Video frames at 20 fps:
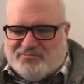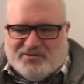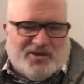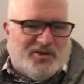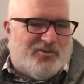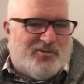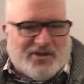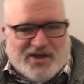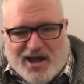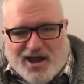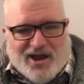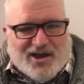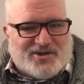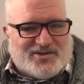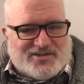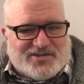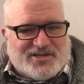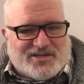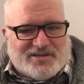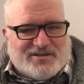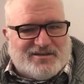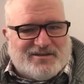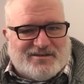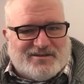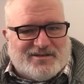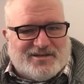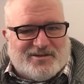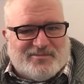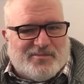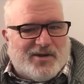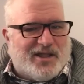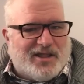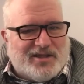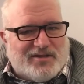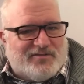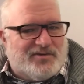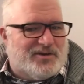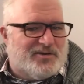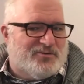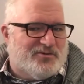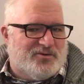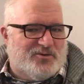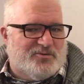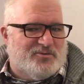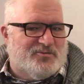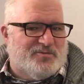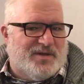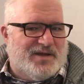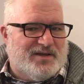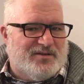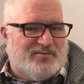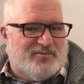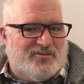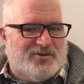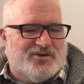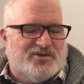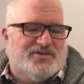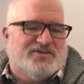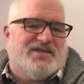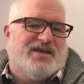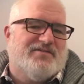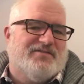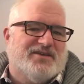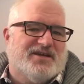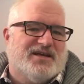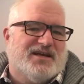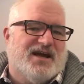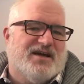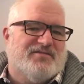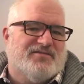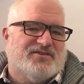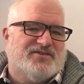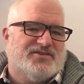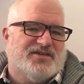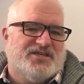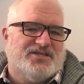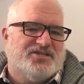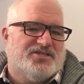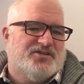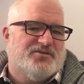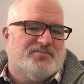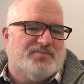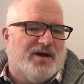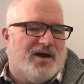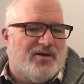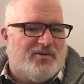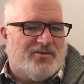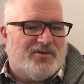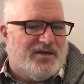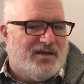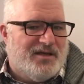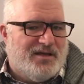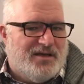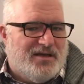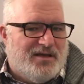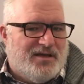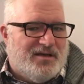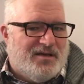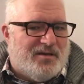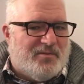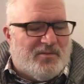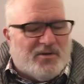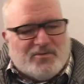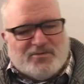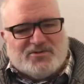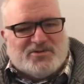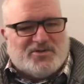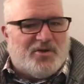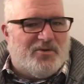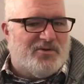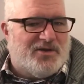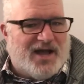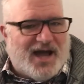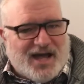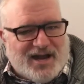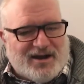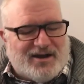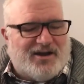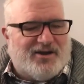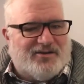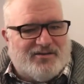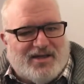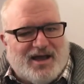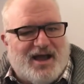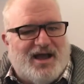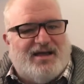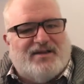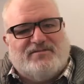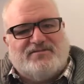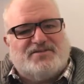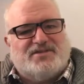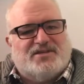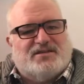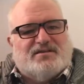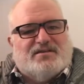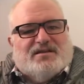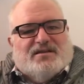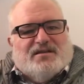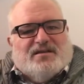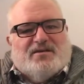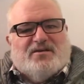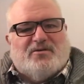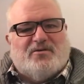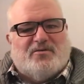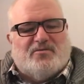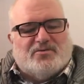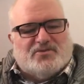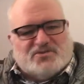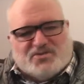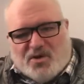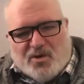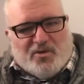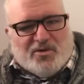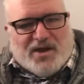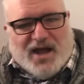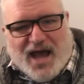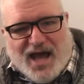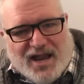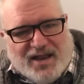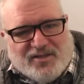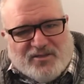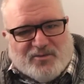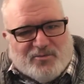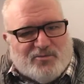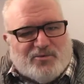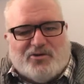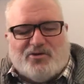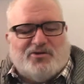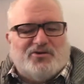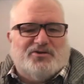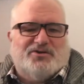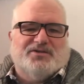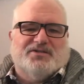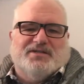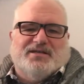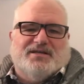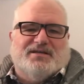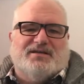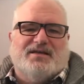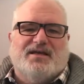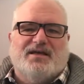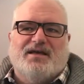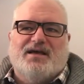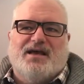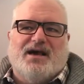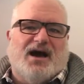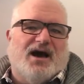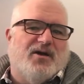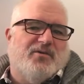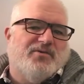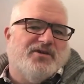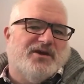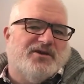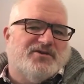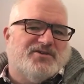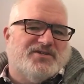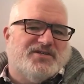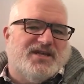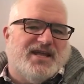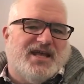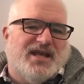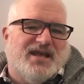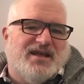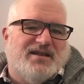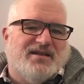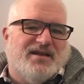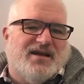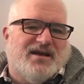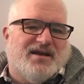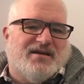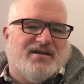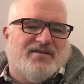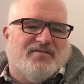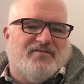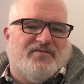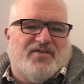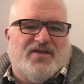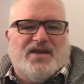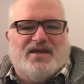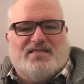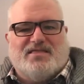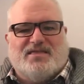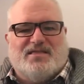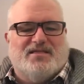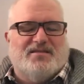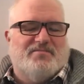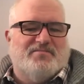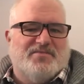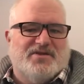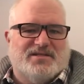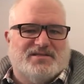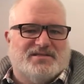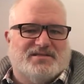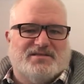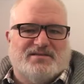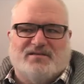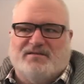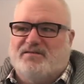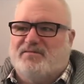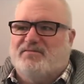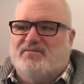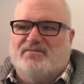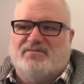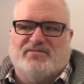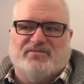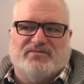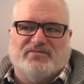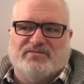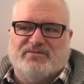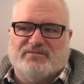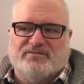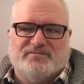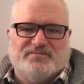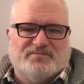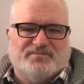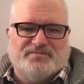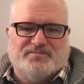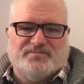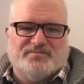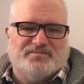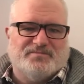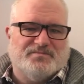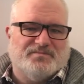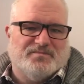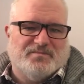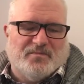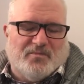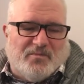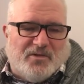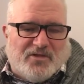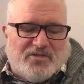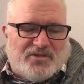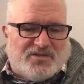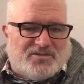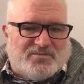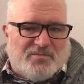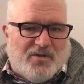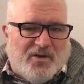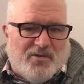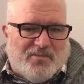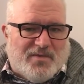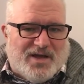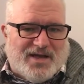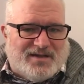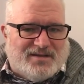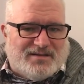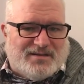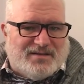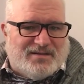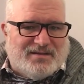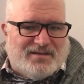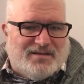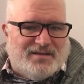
here we are sitting in my living room and we're just having a conversation about what's going on in our lives and what's going on in the world and how we understand our faith in the midst of, well, this moment.